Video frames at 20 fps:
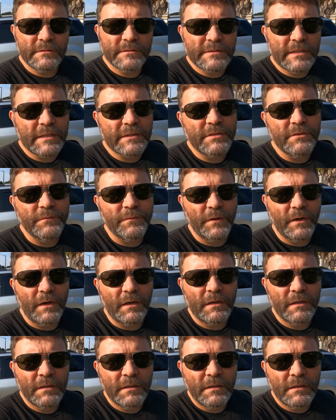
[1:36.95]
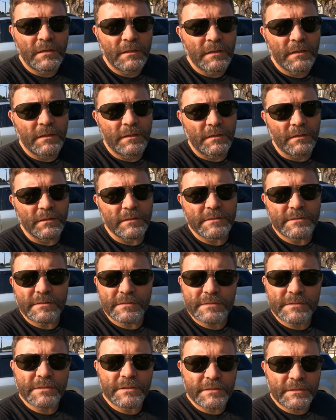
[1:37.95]
It's not too far. You know,
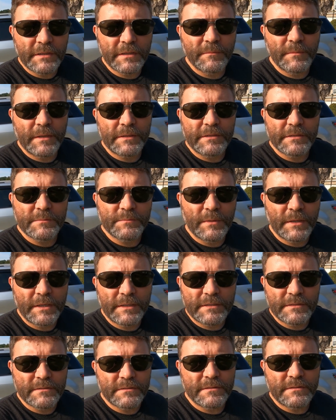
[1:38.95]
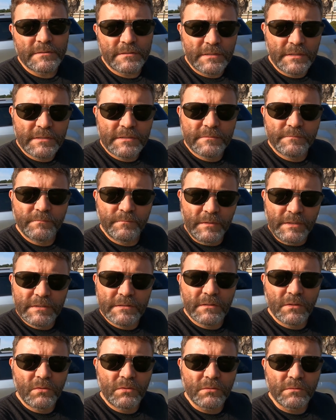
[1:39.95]
that's the good thing about this bike is
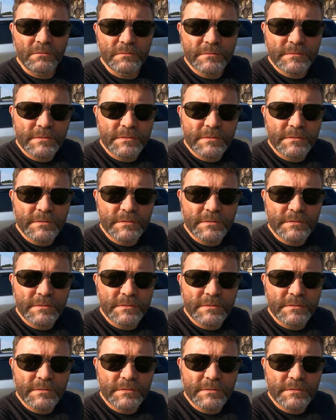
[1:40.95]
it's local.